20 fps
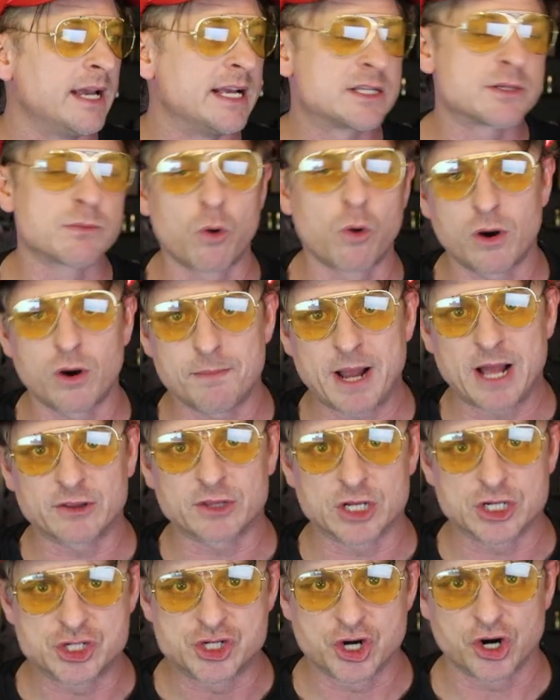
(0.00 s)
it's more
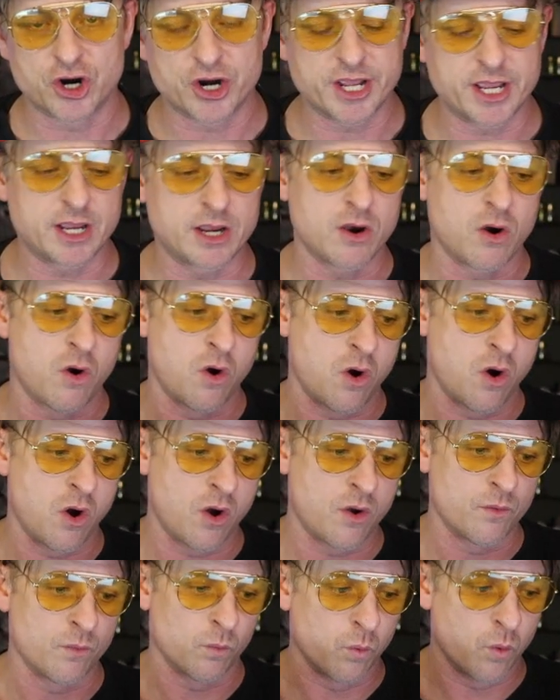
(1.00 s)
about the journey
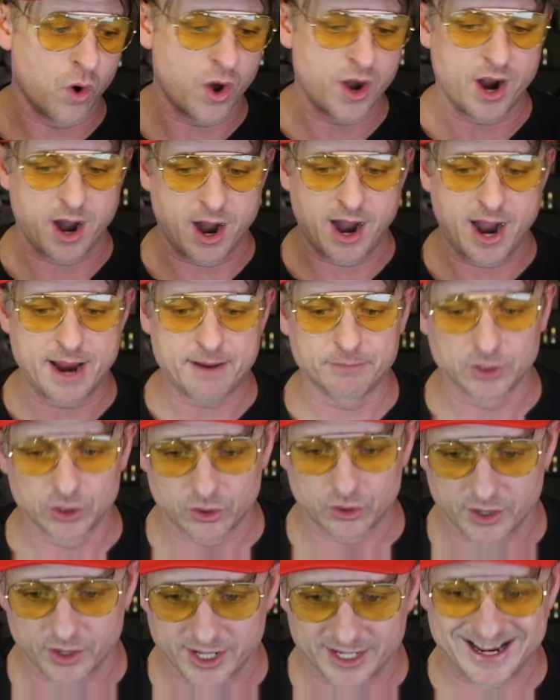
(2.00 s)
on what I'm
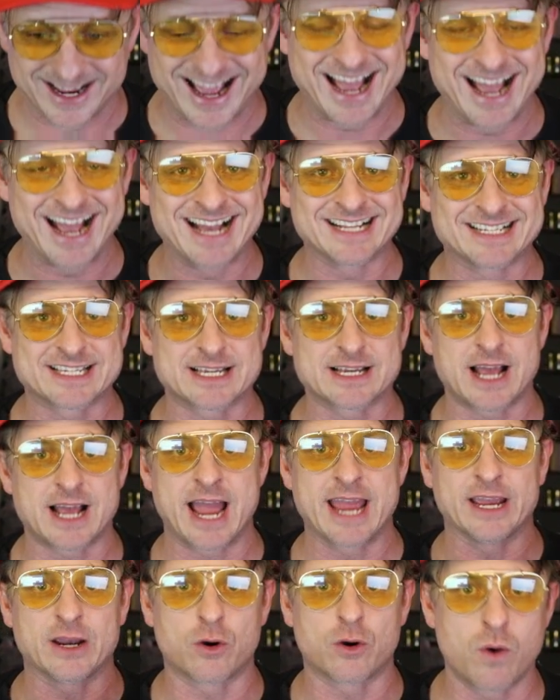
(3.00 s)
learning as
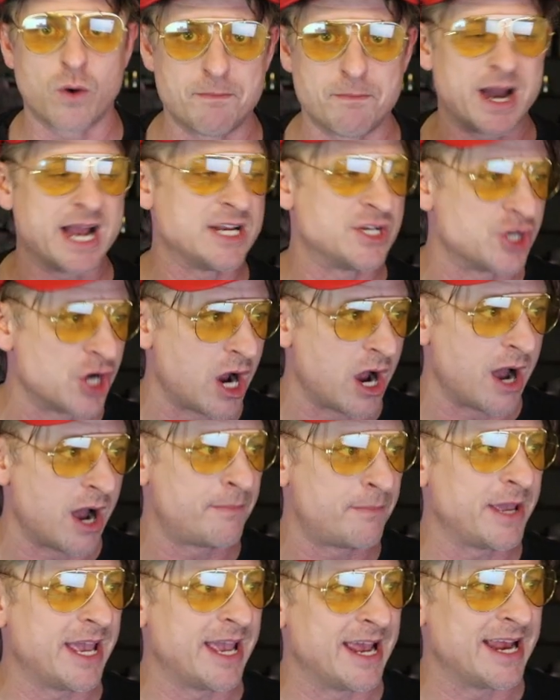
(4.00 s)
I quit my
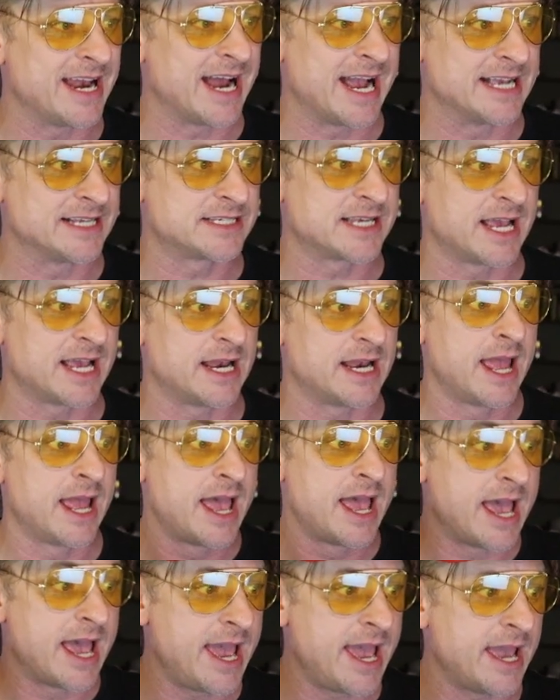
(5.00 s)
job and I said,
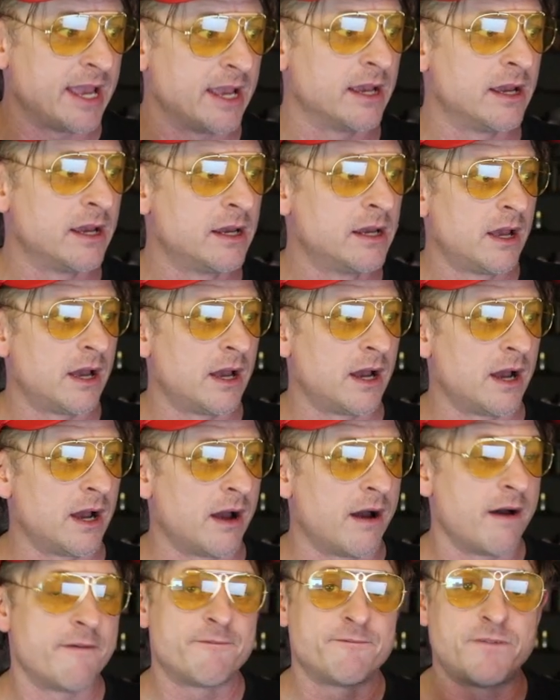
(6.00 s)
hey,
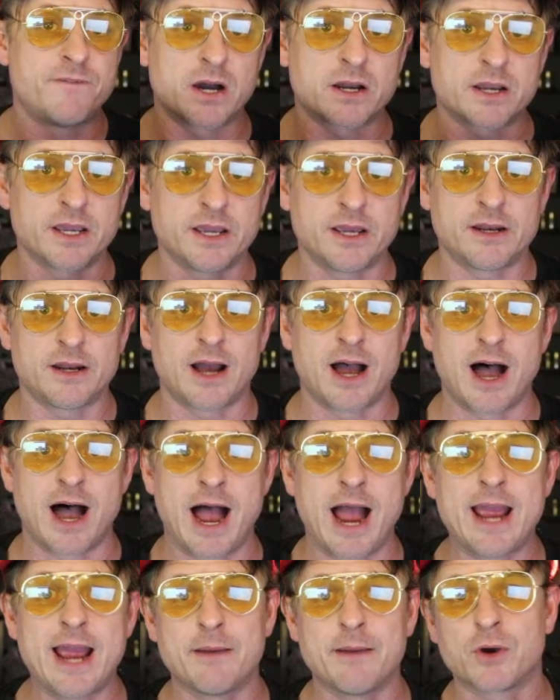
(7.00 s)
fuck it.
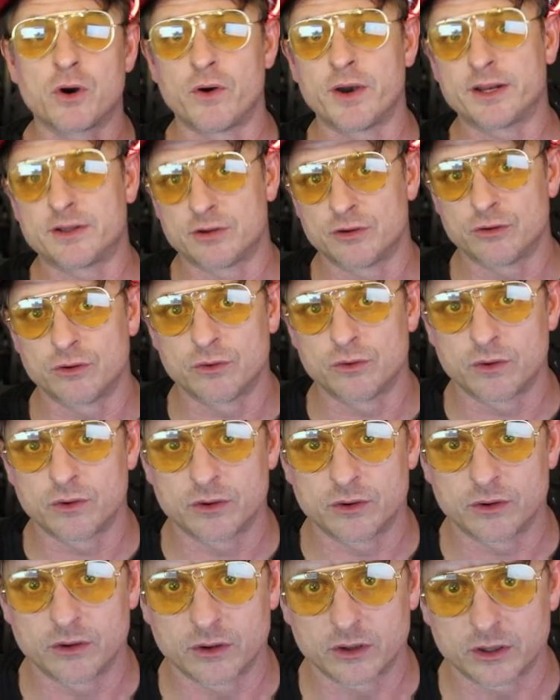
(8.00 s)
I am going
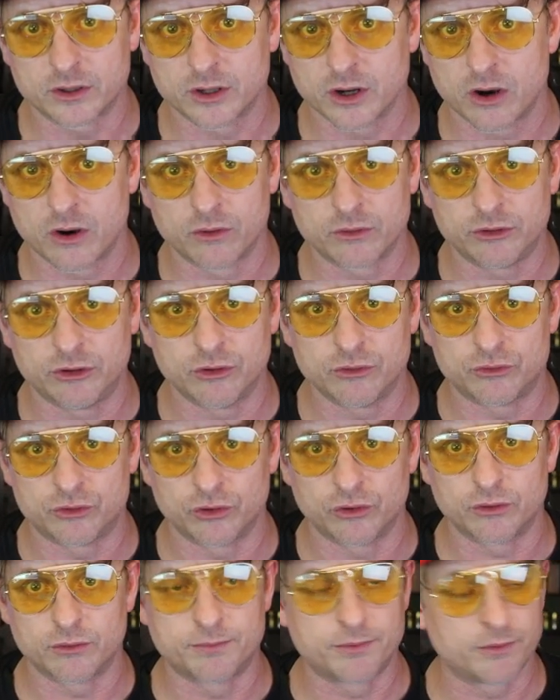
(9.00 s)
to go
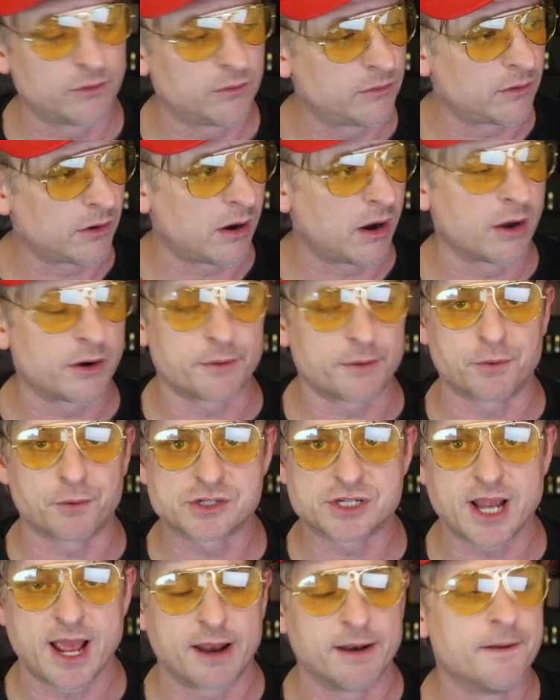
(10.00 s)
YouTube
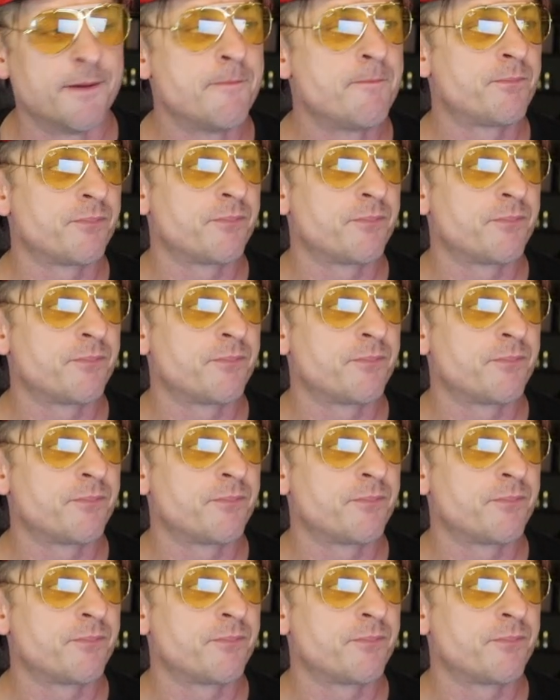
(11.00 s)
100%.